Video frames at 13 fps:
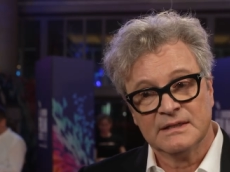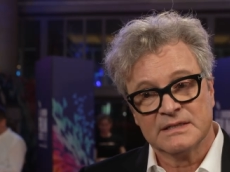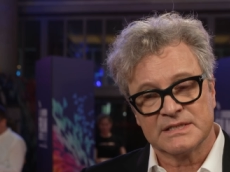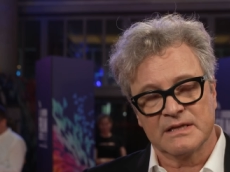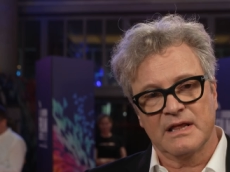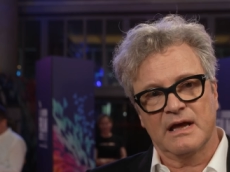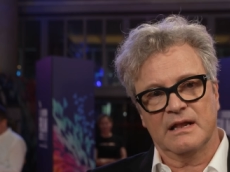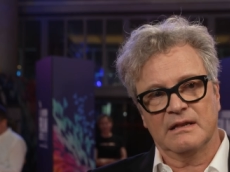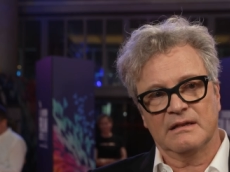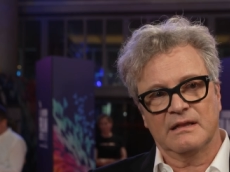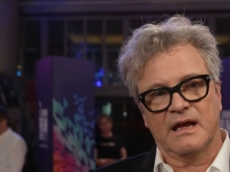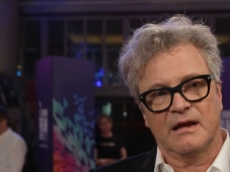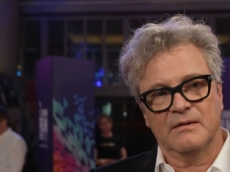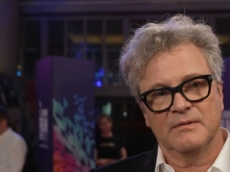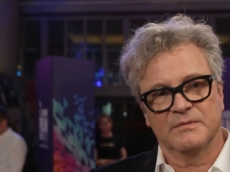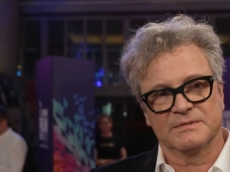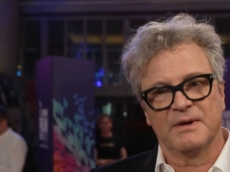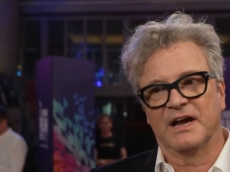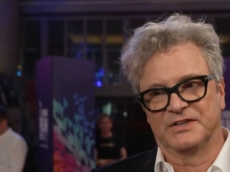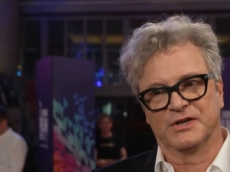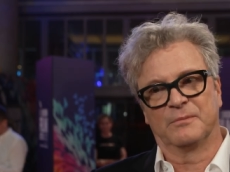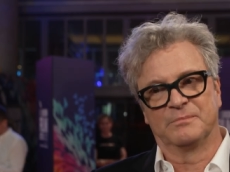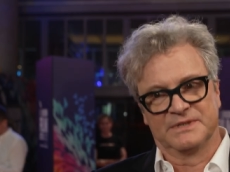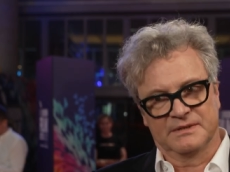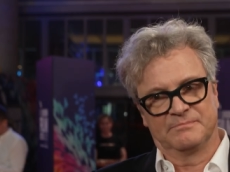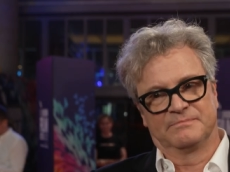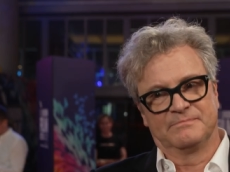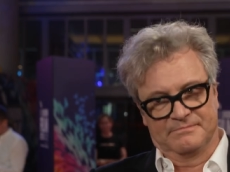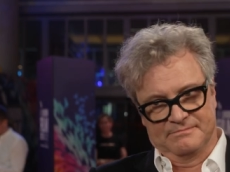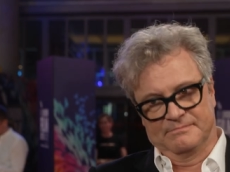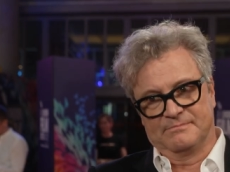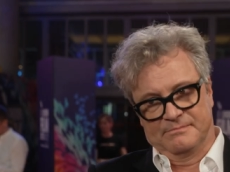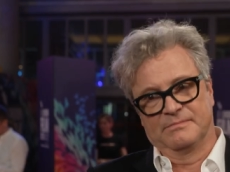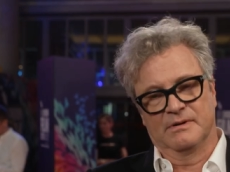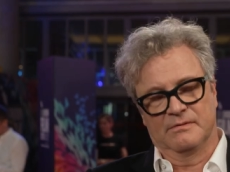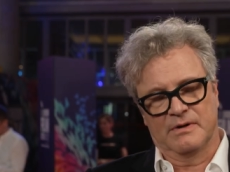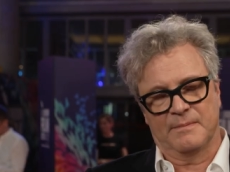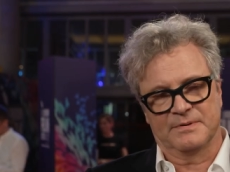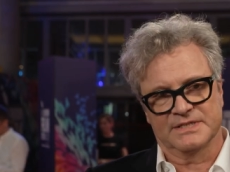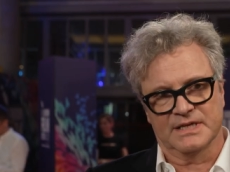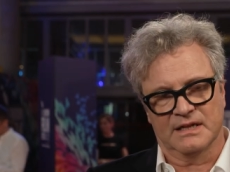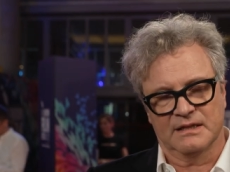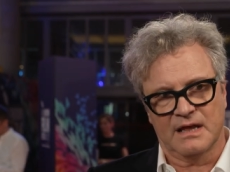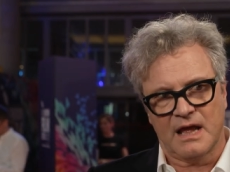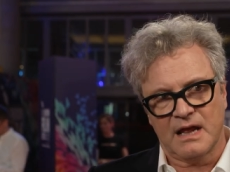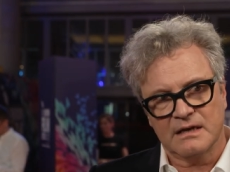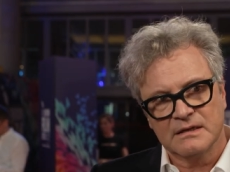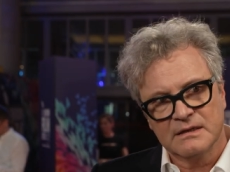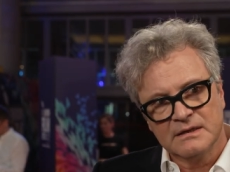So that it was my job to represent that,